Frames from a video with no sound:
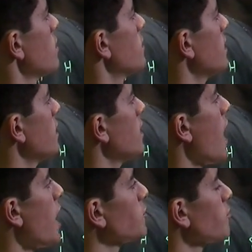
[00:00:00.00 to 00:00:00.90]
The
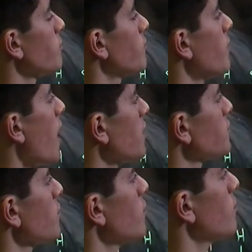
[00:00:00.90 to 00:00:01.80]
hydro
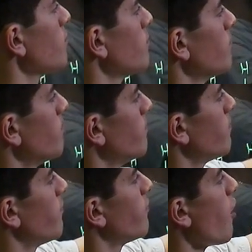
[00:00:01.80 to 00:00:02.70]

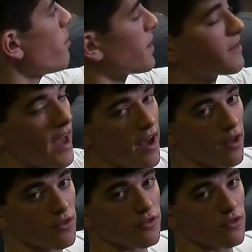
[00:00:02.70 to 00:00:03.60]
hydrophobic
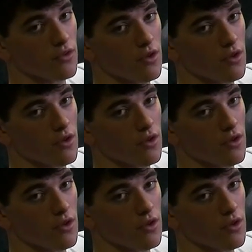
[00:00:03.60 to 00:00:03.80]
tails